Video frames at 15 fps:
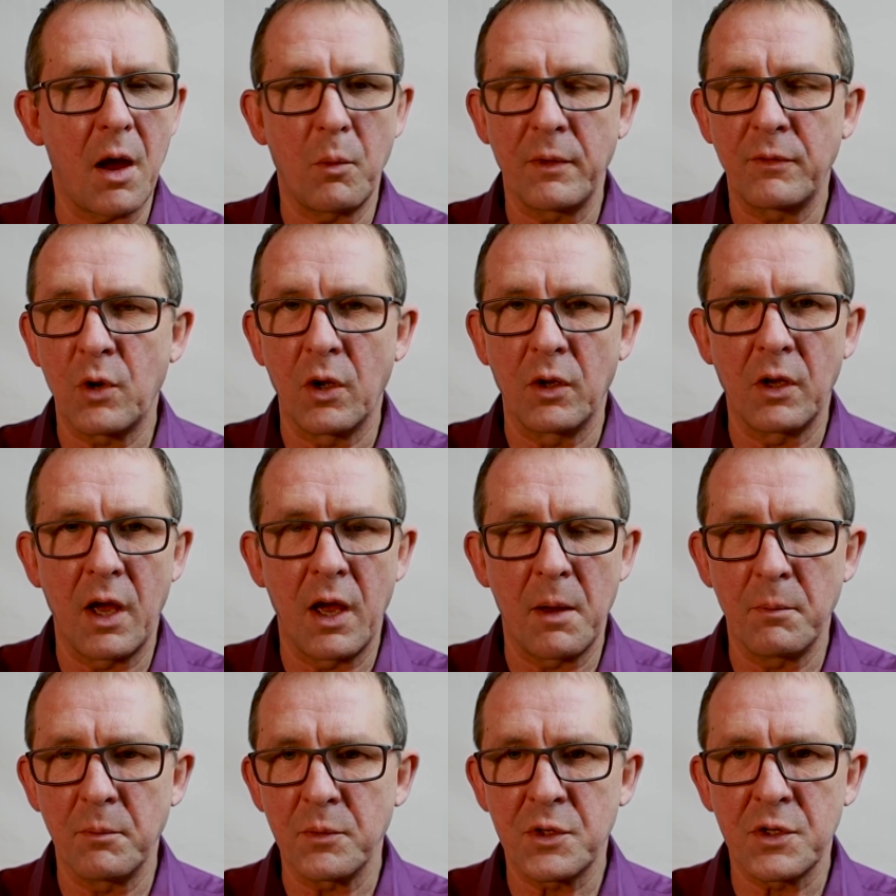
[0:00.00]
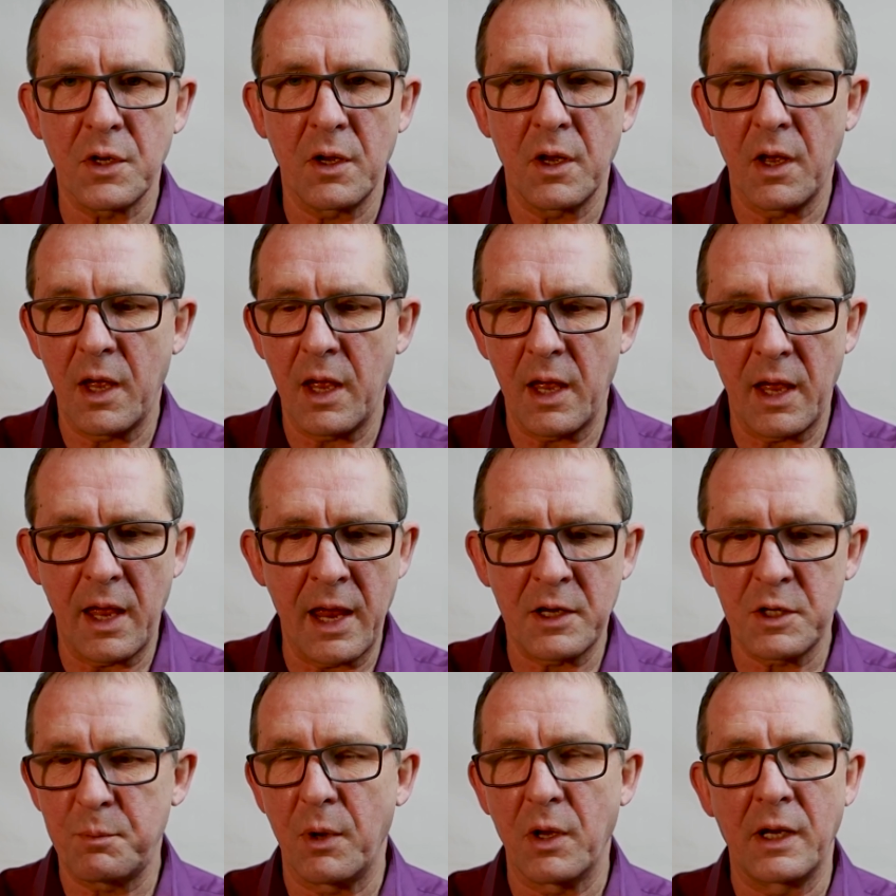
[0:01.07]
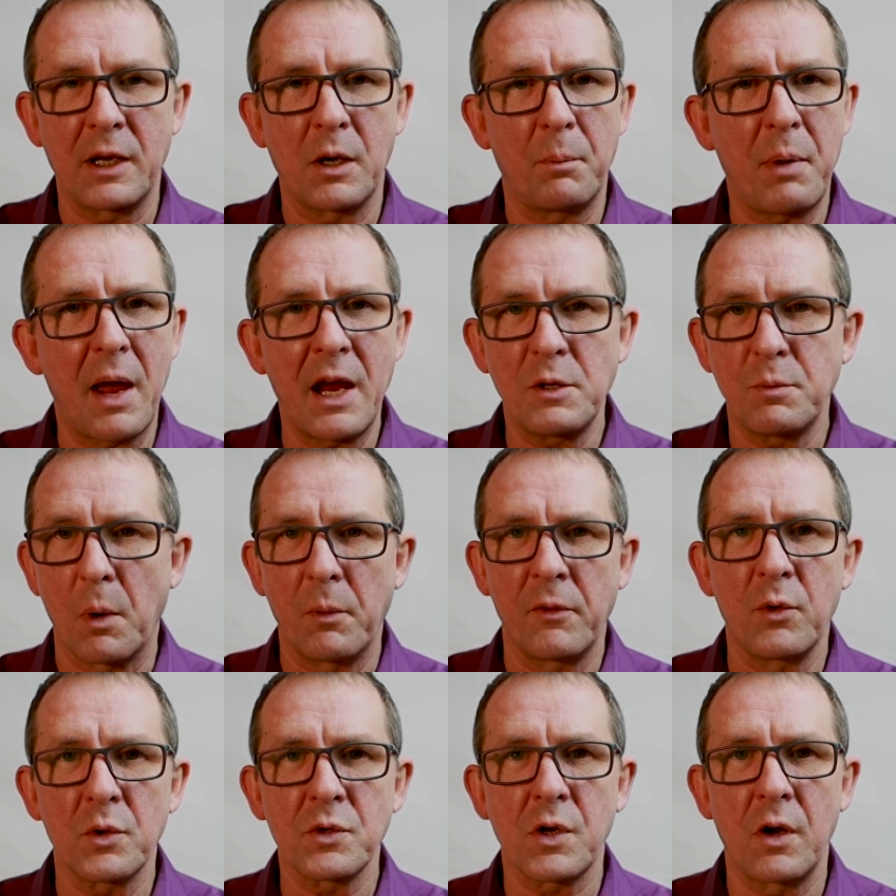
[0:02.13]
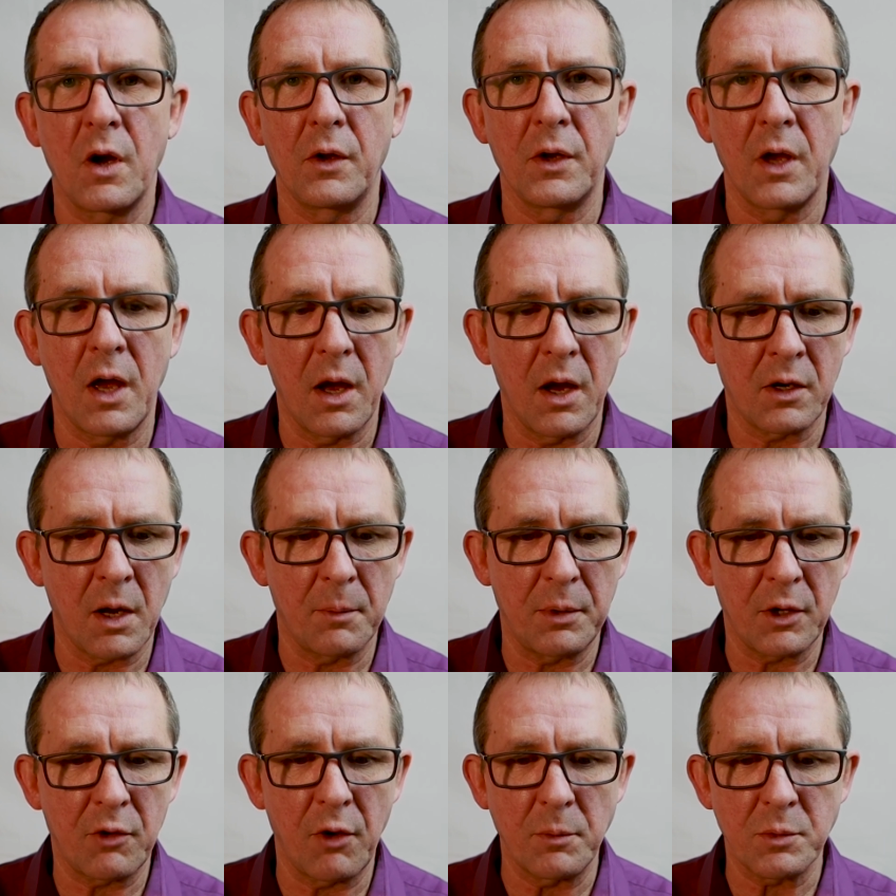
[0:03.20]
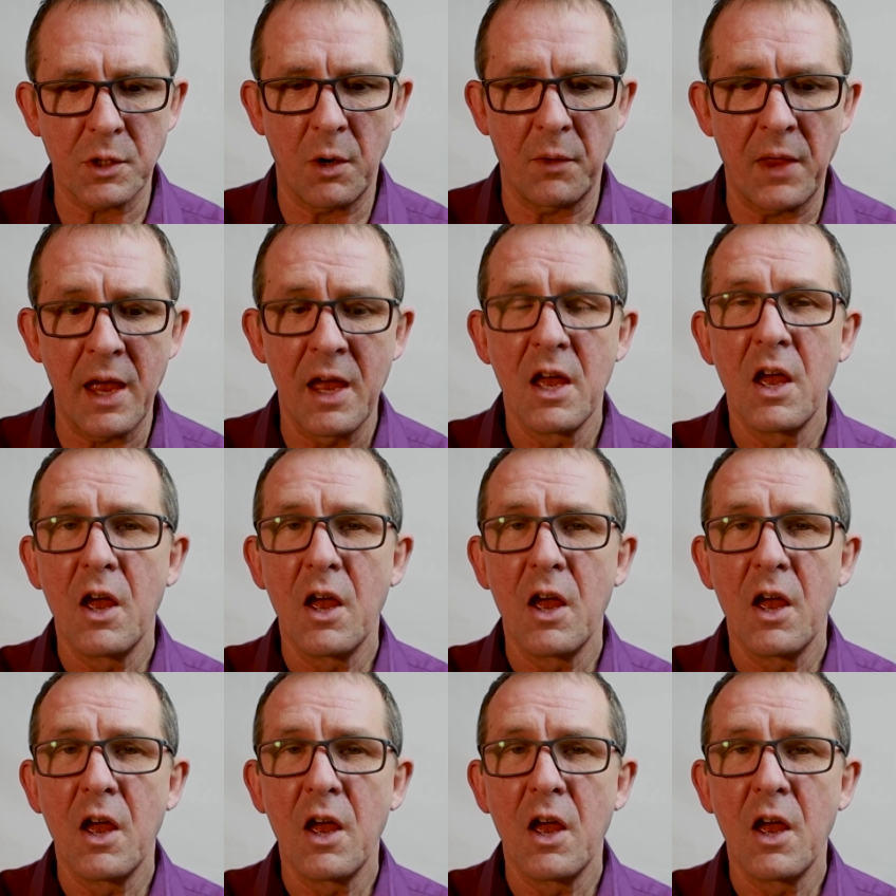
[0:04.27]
We've got Sir Expert Linker page, but we've also got a couple of groups. Go on there.